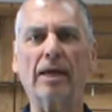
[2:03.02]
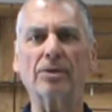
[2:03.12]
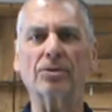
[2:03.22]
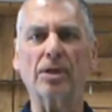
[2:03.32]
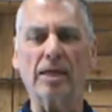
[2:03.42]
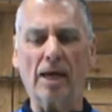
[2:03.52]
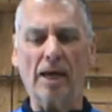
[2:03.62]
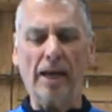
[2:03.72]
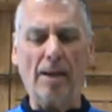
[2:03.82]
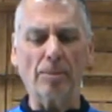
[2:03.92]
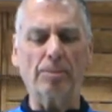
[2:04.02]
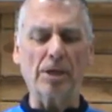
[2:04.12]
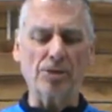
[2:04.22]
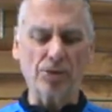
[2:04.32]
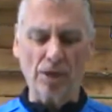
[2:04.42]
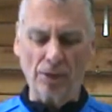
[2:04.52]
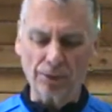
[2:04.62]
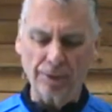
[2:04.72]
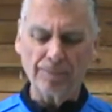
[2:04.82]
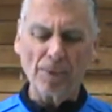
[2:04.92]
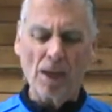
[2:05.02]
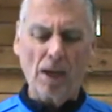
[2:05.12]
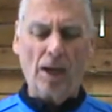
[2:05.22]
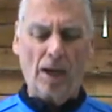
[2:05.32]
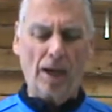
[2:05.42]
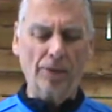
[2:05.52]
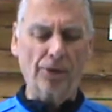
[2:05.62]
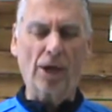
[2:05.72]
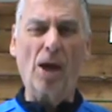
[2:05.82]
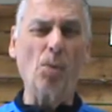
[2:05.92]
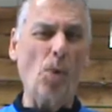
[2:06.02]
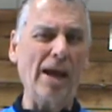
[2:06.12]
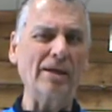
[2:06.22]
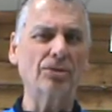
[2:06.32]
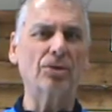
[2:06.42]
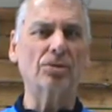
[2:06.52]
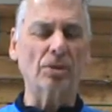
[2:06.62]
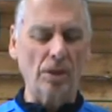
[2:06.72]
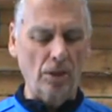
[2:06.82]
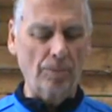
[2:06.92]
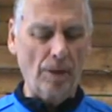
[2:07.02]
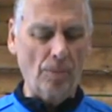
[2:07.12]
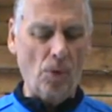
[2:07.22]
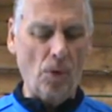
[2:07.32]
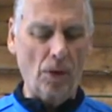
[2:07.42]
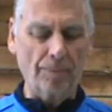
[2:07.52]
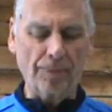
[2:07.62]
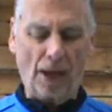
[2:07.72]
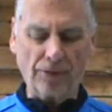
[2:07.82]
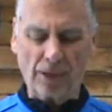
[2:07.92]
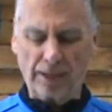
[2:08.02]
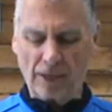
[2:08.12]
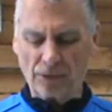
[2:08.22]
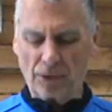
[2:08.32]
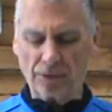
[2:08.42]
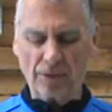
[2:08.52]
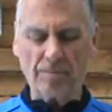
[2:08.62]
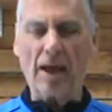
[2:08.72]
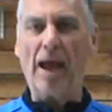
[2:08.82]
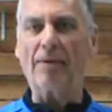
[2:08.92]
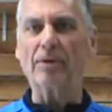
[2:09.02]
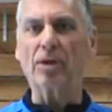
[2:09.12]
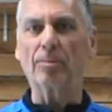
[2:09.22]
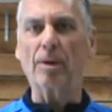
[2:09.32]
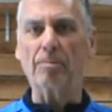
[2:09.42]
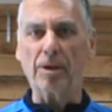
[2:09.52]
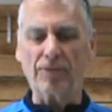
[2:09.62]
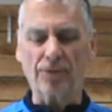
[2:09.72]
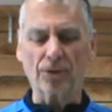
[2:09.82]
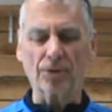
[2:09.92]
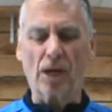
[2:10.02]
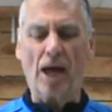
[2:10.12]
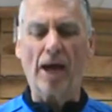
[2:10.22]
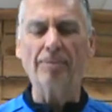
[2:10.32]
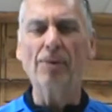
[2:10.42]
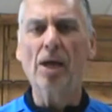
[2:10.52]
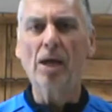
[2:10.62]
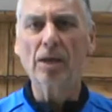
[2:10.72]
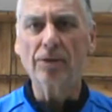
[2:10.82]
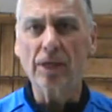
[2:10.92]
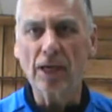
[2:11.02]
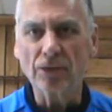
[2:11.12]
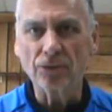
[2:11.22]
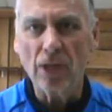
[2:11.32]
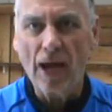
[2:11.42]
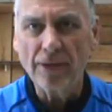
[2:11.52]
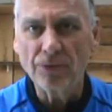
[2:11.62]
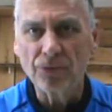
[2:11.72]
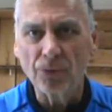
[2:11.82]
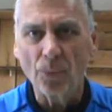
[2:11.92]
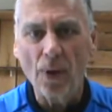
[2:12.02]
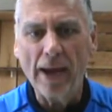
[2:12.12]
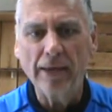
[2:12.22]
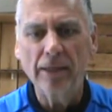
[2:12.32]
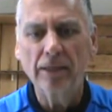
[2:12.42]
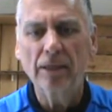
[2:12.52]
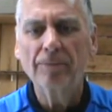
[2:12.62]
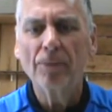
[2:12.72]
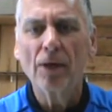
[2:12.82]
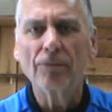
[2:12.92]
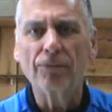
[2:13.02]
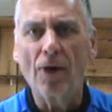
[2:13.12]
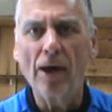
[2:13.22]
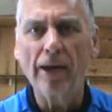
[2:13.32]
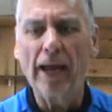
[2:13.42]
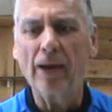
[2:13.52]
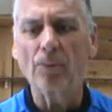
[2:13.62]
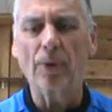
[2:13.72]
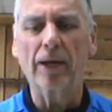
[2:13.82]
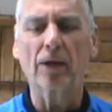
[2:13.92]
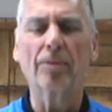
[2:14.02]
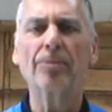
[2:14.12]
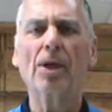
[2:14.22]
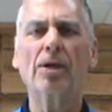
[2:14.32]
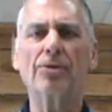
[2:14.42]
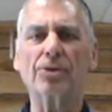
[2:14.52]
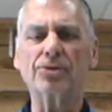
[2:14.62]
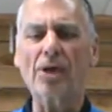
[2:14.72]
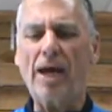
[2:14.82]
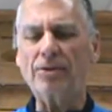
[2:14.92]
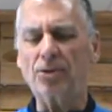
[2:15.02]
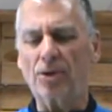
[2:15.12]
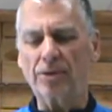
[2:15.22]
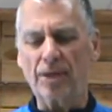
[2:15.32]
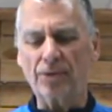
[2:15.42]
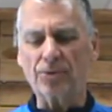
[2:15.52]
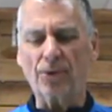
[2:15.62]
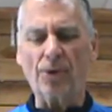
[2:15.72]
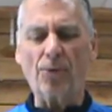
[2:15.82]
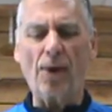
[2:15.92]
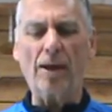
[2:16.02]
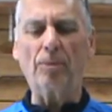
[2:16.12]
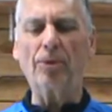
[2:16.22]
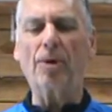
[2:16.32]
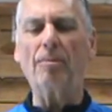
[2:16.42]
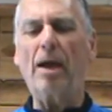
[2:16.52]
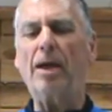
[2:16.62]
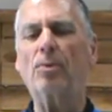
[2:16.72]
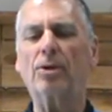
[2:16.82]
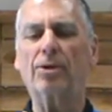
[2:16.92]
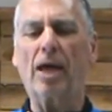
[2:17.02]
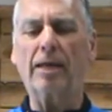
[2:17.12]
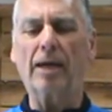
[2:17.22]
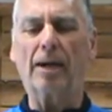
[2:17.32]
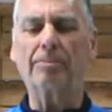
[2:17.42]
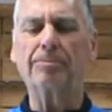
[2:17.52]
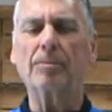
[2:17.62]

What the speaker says: as the M&P Shield. The gun weighs just a little bit more. I think that's because it may have a little bit beefier slide. The slide's serrated front and rear. The sights on this are incredible. They're made with a